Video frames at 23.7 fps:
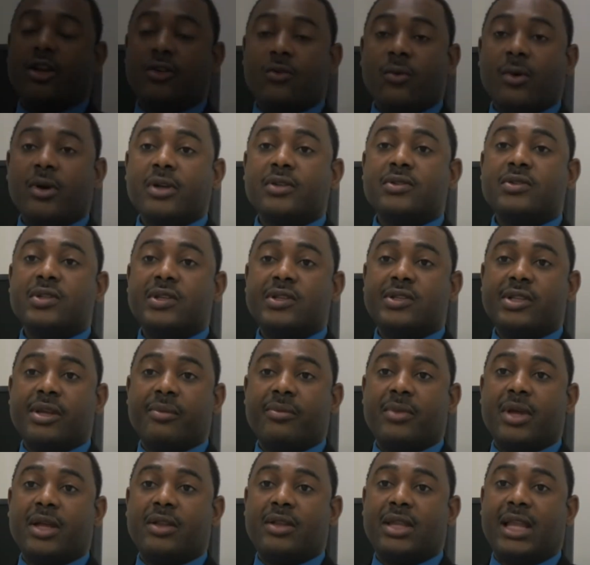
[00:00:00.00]
an
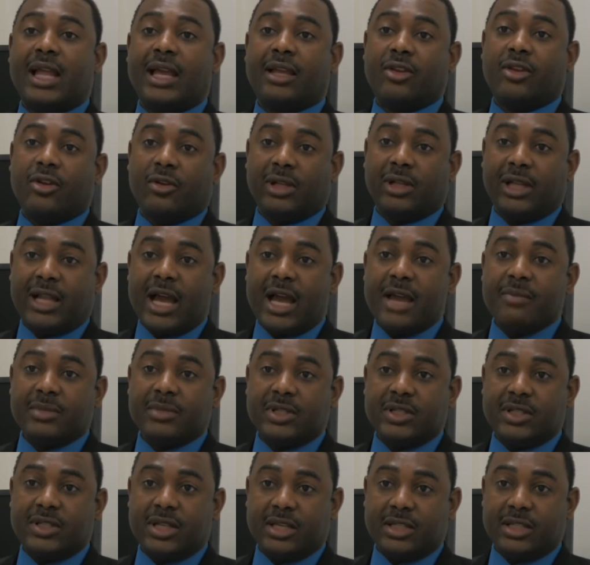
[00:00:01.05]
organism like your Lyme
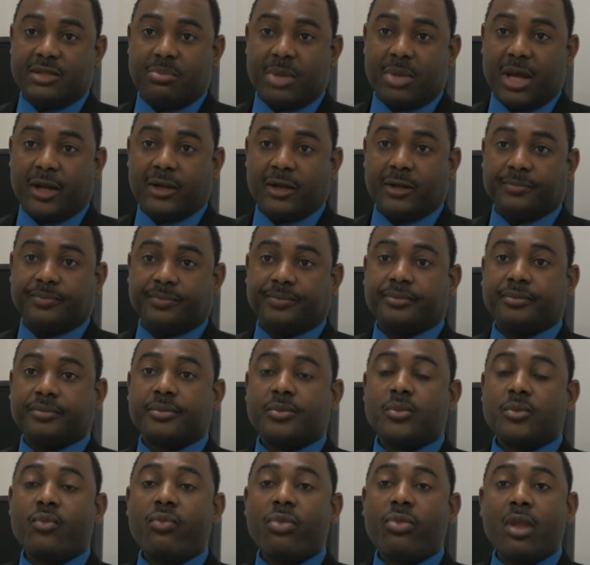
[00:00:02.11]
disease bug,
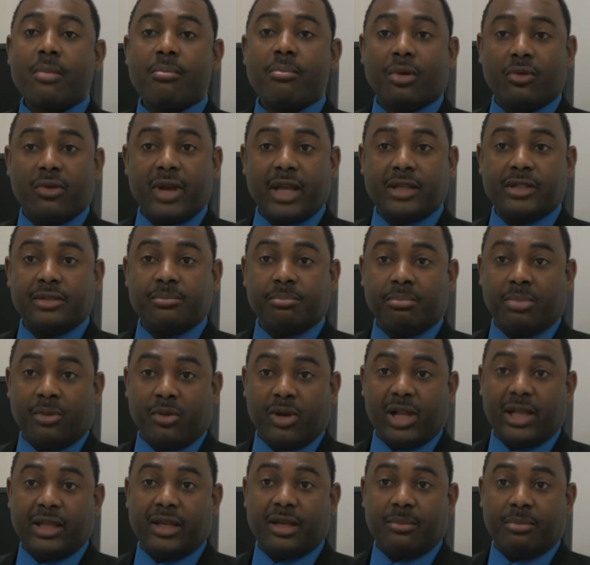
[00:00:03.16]

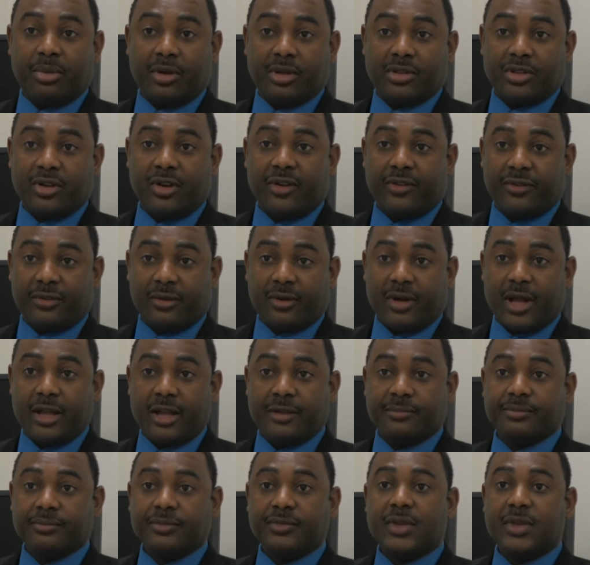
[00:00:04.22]
Borrelia burgdorferi,